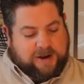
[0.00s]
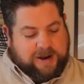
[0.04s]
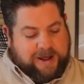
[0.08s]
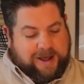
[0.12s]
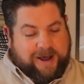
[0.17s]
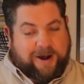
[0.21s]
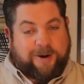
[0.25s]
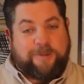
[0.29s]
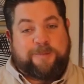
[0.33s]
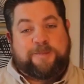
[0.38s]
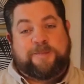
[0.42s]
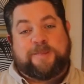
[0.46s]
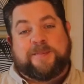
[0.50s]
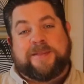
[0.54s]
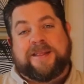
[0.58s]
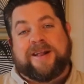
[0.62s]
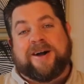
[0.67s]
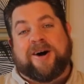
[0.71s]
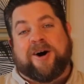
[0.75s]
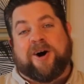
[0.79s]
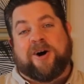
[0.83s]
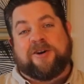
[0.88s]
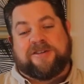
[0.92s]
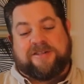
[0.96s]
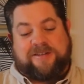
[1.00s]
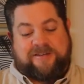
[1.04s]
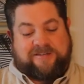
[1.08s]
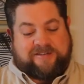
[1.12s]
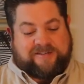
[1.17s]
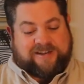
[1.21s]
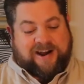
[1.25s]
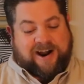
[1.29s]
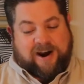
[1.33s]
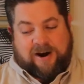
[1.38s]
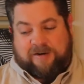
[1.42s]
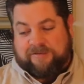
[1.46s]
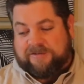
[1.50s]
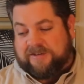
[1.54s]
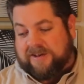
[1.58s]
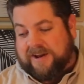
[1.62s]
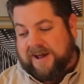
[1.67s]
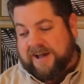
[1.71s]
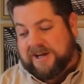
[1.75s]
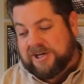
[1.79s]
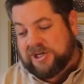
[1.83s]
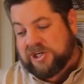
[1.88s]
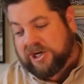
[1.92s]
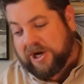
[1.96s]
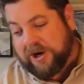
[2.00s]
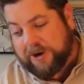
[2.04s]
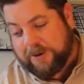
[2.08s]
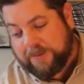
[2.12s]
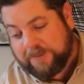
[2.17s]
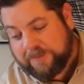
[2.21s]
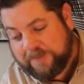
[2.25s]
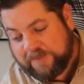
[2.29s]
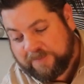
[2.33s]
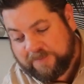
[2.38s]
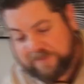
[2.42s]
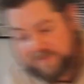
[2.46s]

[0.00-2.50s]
Now, onto the star of today's show.